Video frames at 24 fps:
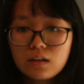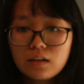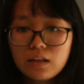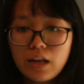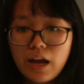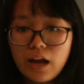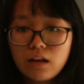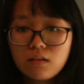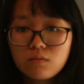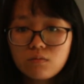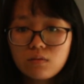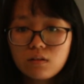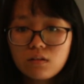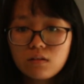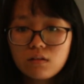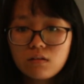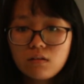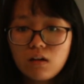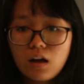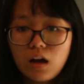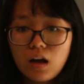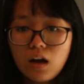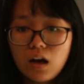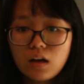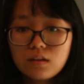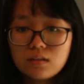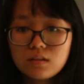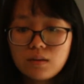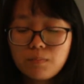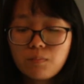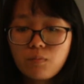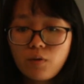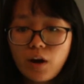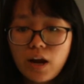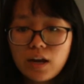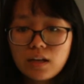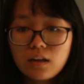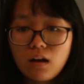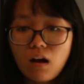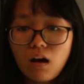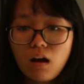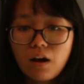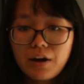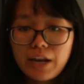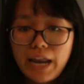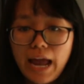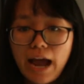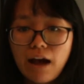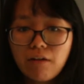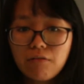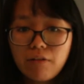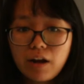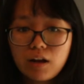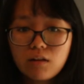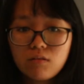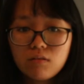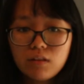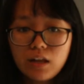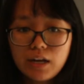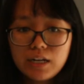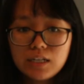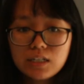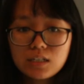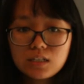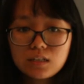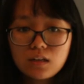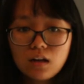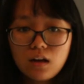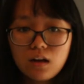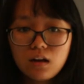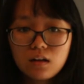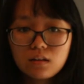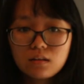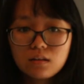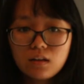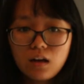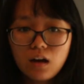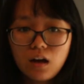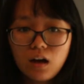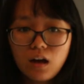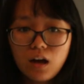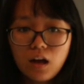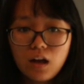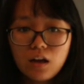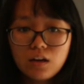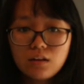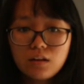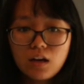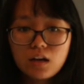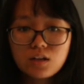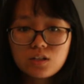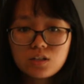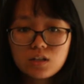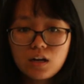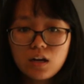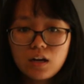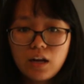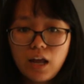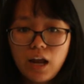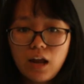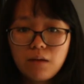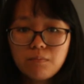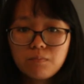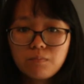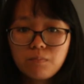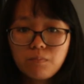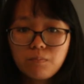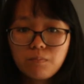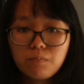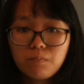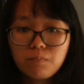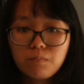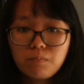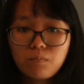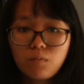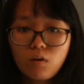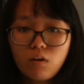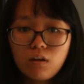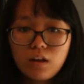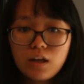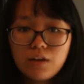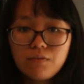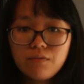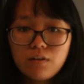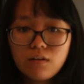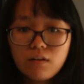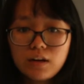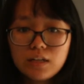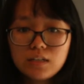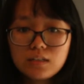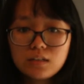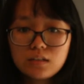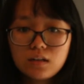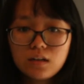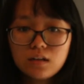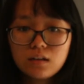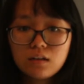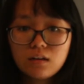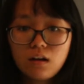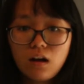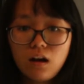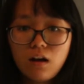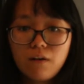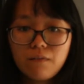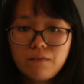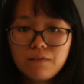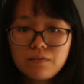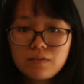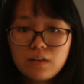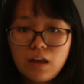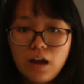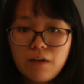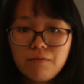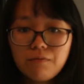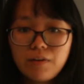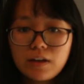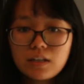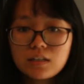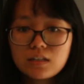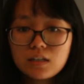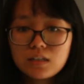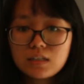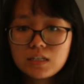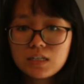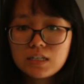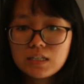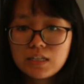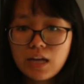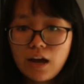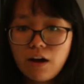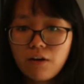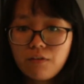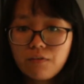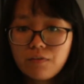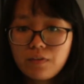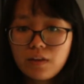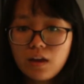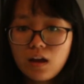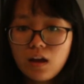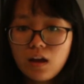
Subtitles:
that will suppress or downregulate the induction and proliferation of effector T cells.